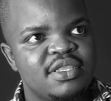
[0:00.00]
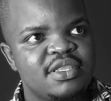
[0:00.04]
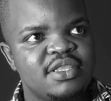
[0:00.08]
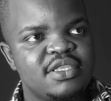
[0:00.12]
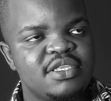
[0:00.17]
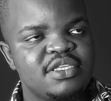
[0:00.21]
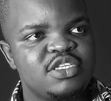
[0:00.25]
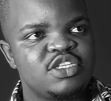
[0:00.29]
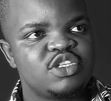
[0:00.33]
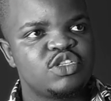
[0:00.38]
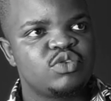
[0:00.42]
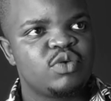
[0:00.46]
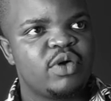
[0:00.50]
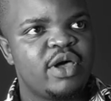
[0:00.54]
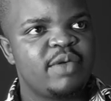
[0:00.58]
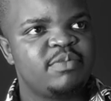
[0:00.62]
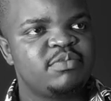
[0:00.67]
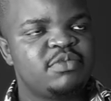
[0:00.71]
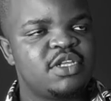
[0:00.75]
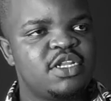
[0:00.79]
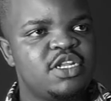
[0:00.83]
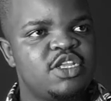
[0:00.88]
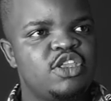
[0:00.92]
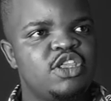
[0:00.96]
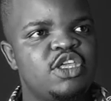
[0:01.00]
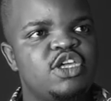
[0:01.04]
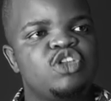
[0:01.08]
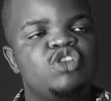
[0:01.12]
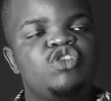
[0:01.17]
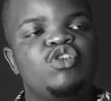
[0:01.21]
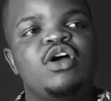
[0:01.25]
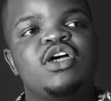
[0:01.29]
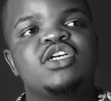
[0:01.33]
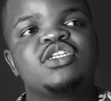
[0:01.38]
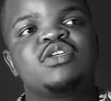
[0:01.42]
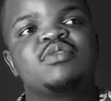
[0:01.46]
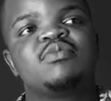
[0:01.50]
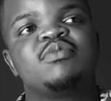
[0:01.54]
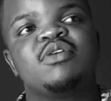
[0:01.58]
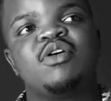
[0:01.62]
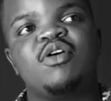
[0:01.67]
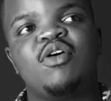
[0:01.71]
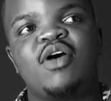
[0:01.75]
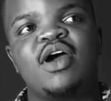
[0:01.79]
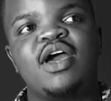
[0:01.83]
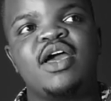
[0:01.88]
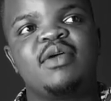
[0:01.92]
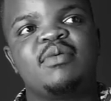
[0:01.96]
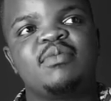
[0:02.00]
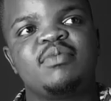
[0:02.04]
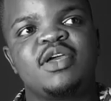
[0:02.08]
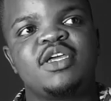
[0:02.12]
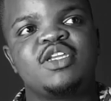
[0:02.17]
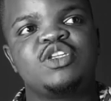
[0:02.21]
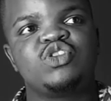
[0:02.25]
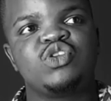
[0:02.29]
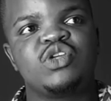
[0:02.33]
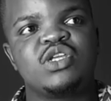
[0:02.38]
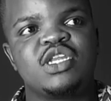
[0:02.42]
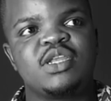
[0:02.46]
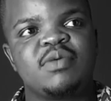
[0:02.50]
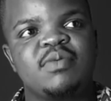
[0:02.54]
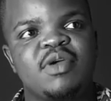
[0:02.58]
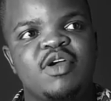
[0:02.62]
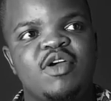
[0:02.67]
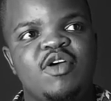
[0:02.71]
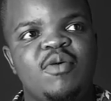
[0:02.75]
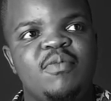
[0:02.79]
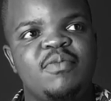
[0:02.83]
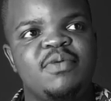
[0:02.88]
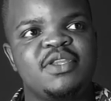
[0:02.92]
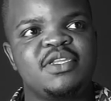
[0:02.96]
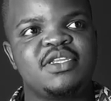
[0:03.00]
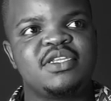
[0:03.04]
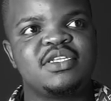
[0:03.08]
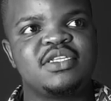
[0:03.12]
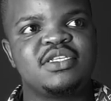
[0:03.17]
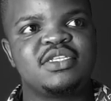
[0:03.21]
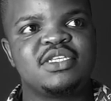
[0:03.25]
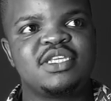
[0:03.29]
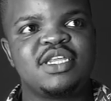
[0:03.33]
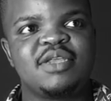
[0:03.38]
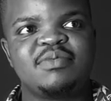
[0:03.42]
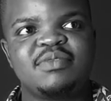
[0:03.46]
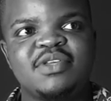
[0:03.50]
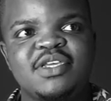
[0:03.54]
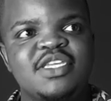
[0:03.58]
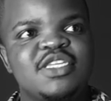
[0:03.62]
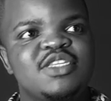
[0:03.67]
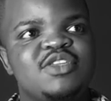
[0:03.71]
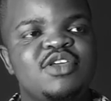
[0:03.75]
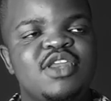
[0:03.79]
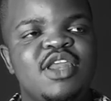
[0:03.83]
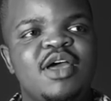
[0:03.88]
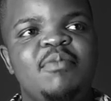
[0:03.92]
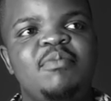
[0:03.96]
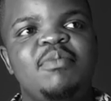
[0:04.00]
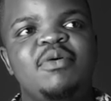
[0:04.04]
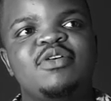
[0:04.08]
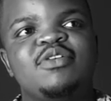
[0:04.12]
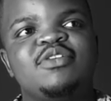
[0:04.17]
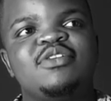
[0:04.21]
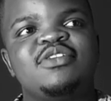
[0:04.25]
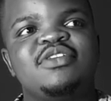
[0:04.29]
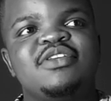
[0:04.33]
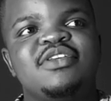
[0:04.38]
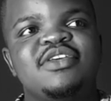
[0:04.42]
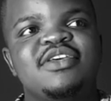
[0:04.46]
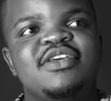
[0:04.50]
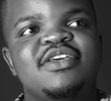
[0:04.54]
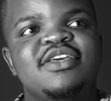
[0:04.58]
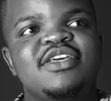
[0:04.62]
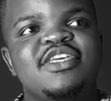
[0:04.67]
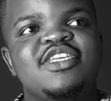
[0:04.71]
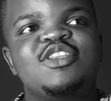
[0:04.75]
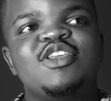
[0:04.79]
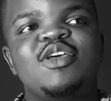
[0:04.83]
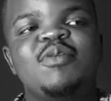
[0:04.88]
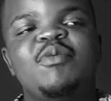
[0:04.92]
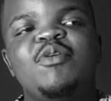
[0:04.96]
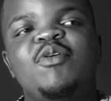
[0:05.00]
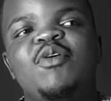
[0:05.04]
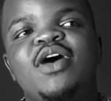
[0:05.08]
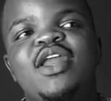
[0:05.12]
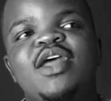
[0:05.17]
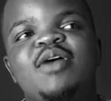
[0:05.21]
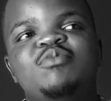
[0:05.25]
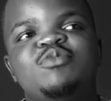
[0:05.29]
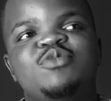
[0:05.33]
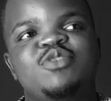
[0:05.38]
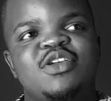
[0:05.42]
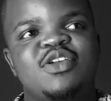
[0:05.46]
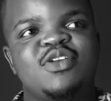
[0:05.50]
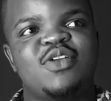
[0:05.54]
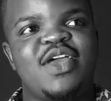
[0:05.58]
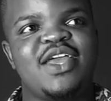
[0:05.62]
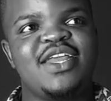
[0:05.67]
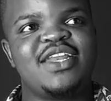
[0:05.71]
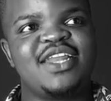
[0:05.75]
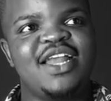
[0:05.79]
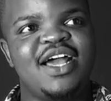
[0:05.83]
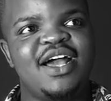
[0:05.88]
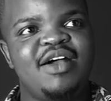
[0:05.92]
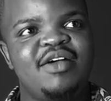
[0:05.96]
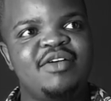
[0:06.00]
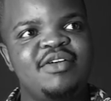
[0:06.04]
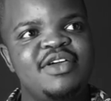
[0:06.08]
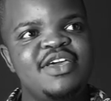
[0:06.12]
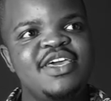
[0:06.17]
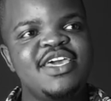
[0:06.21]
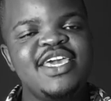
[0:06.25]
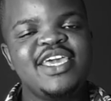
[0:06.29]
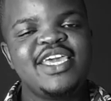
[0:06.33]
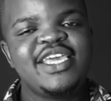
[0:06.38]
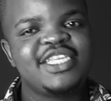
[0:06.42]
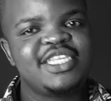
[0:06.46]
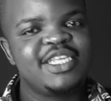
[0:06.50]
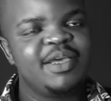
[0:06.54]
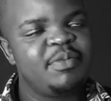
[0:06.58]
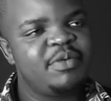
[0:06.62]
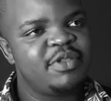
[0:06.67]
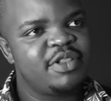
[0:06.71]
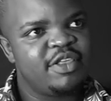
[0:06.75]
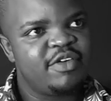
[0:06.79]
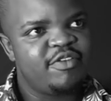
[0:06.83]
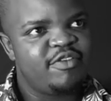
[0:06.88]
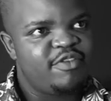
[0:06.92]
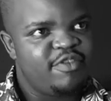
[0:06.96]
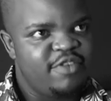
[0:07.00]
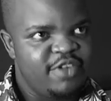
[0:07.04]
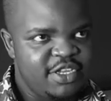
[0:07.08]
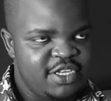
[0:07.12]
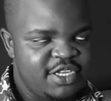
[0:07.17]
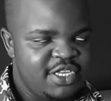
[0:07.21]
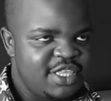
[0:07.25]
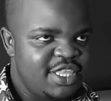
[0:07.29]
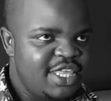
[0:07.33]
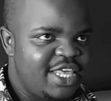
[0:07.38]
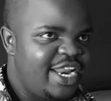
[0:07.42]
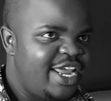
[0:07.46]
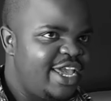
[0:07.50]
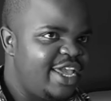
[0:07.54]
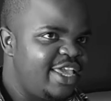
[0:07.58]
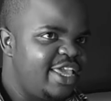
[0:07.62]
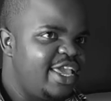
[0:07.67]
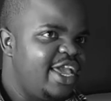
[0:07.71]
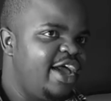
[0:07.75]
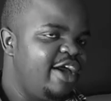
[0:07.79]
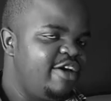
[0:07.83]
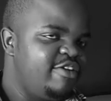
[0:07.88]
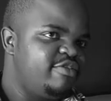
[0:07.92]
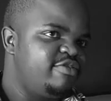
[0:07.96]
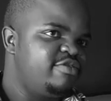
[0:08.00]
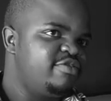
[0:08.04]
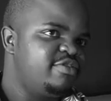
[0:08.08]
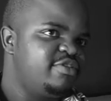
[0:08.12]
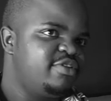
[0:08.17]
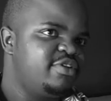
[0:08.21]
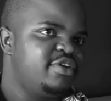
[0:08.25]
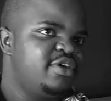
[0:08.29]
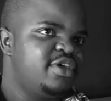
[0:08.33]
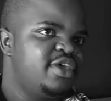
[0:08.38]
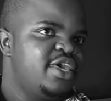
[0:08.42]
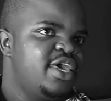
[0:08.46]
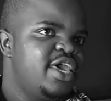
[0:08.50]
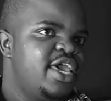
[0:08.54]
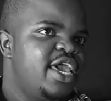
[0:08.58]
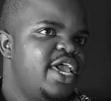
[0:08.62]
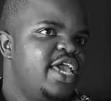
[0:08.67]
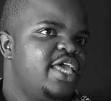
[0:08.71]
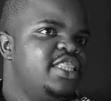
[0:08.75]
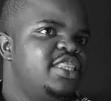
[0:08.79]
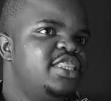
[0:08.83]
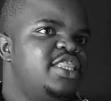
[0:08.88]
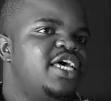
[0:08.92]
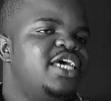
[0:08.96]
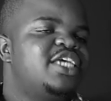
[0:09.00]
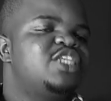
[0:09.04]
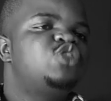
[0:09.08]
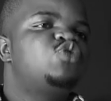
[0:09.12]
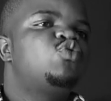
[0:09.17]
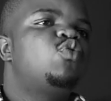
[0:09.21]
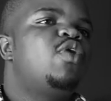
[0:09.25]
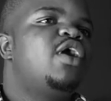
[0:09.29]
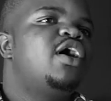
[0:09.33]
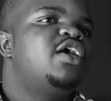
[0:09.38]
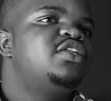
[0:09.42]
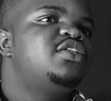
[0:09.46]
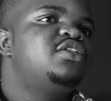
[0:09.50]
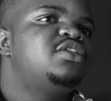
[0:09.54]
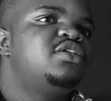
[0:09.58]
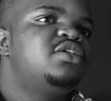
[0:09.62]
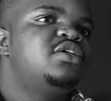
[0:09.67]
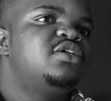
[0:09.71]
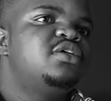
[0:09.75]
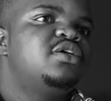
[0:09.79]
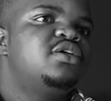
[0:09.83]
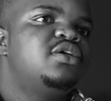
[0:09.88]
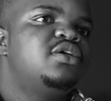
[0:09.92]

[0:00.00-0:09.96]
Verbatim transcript: this is why I'm telling you, like you're asking me why am I training my competitors? And I'm saying yeah. it's not about it's not about what I'm doing right now. It's about the vision that I have. And that's what